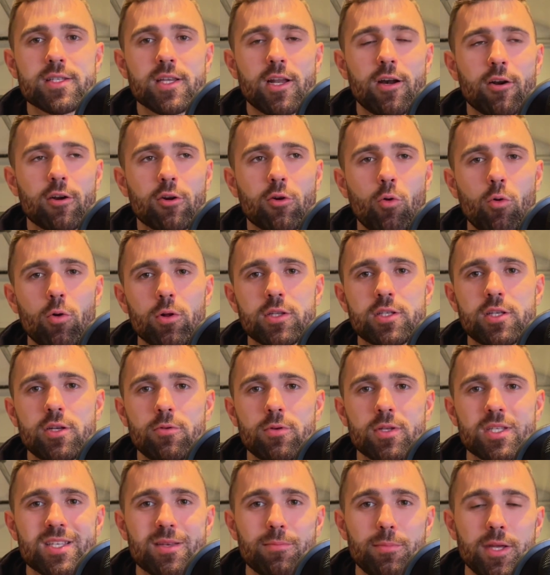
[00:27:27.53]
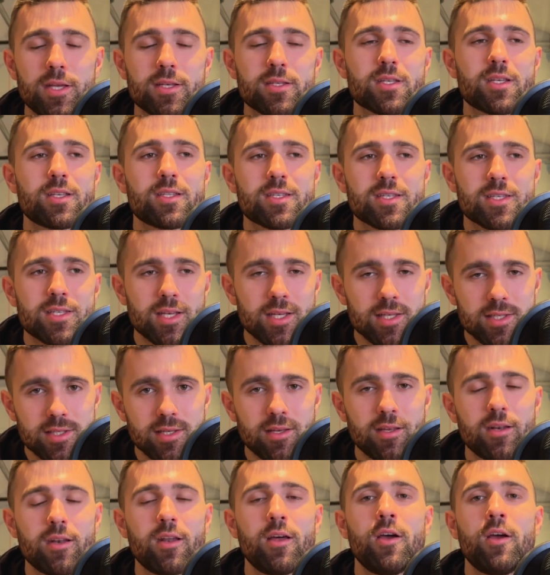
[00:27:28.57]
And our goal too is to be as
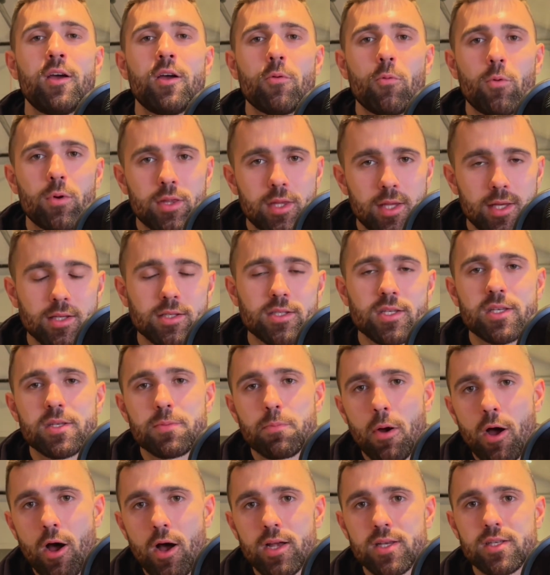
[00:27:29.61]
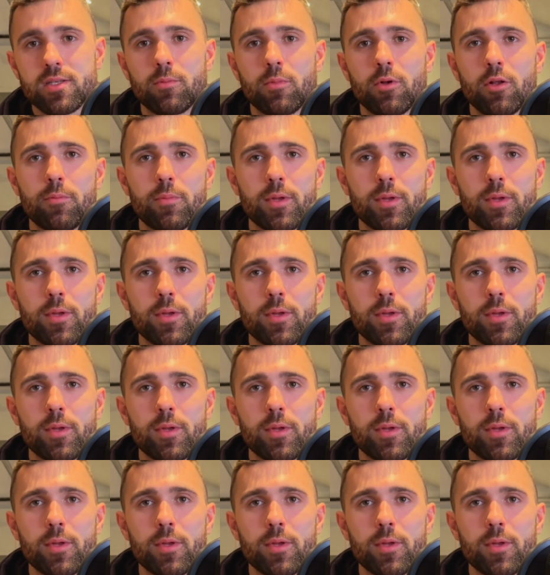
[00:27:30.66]
consistent with this as possible,